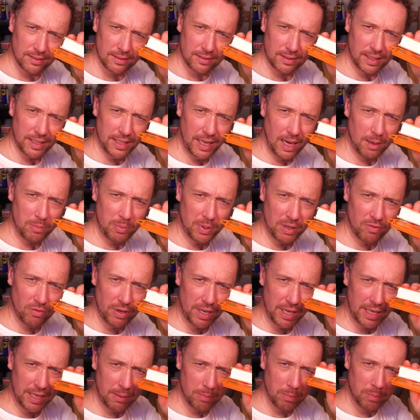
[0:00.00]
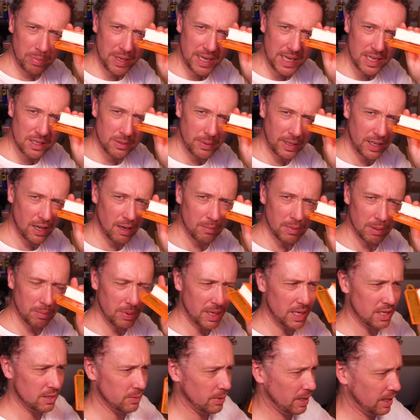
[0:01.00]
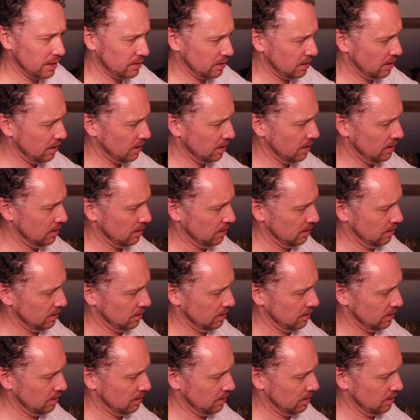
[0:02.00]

Can that be really beeswax? Can't be beeswax, can it?